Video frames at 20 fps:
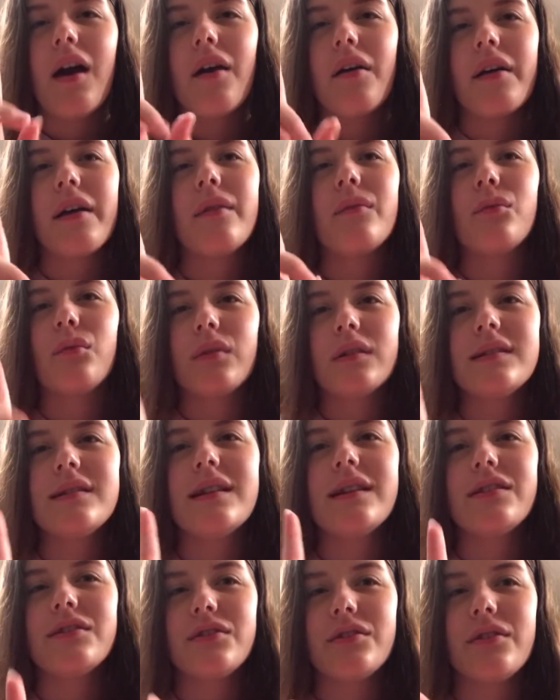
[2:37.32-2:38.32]
Okay, once
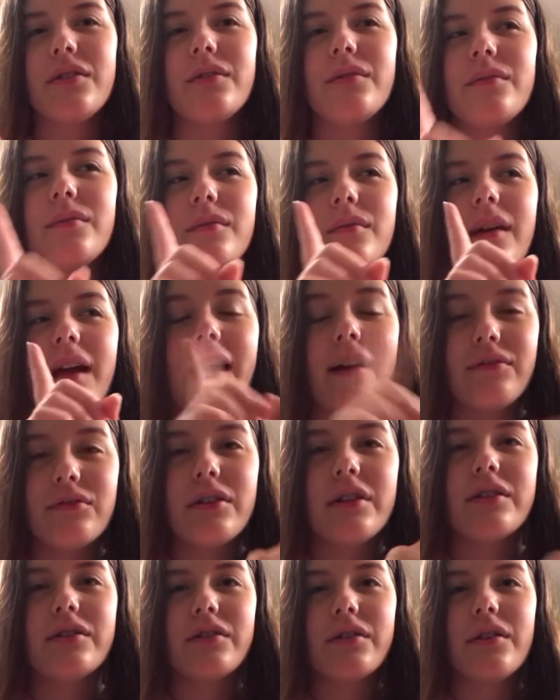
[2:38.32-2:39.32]
I show you,
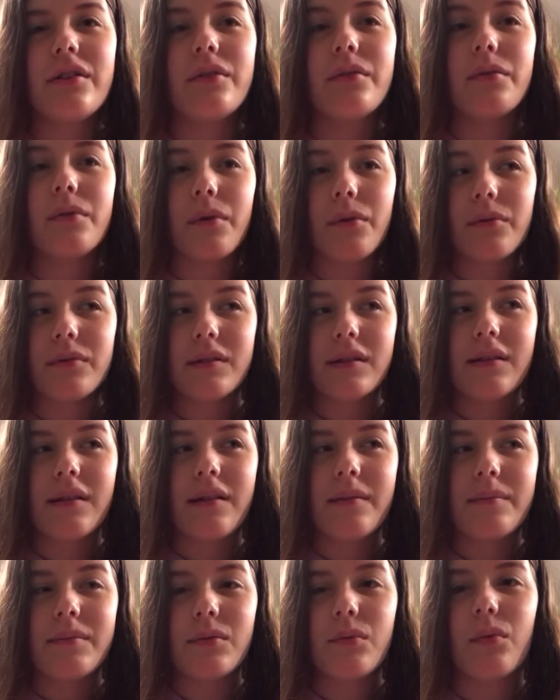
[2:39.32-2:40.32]
after I show you those
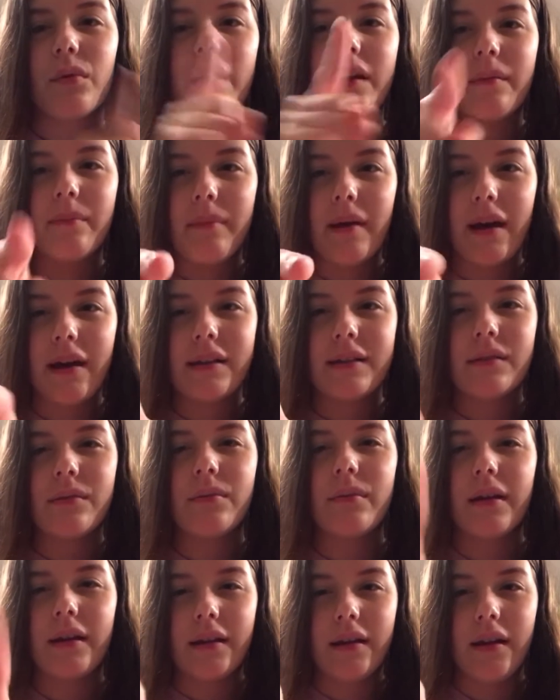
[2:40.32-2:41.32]
clips, we'll get back to
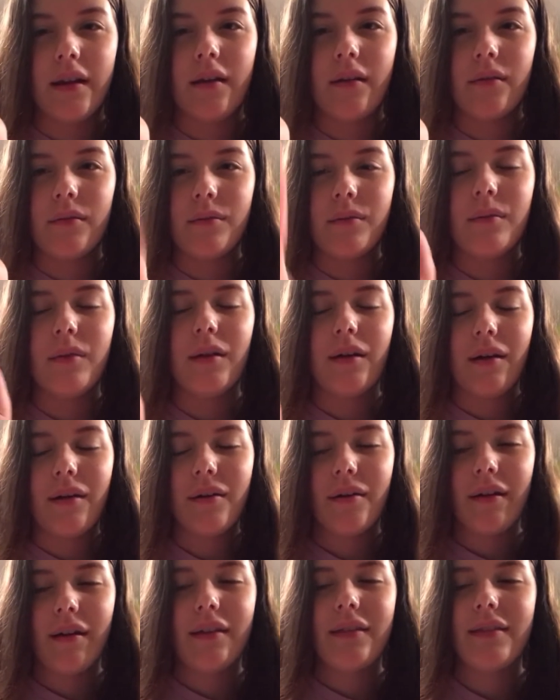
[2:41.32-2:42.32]
right now.
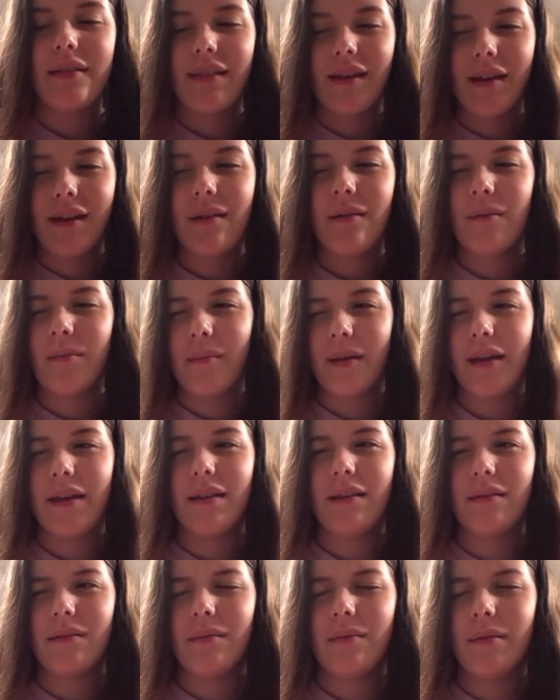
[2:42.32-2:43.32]
Okay, that'll make
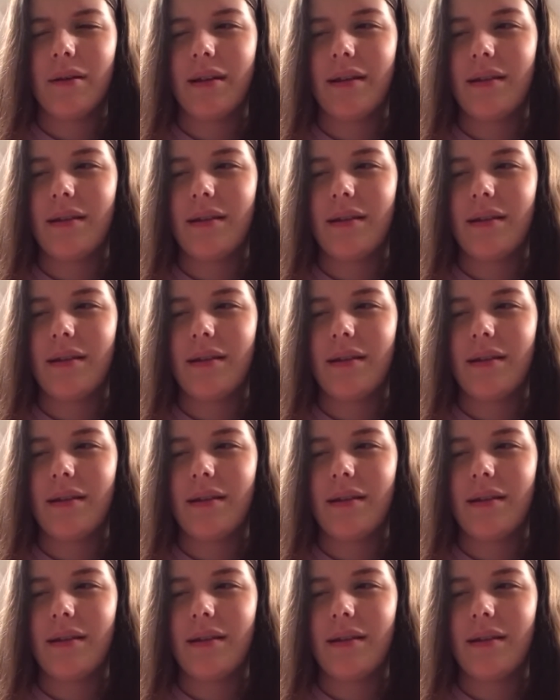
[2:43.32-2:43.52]
it a little bit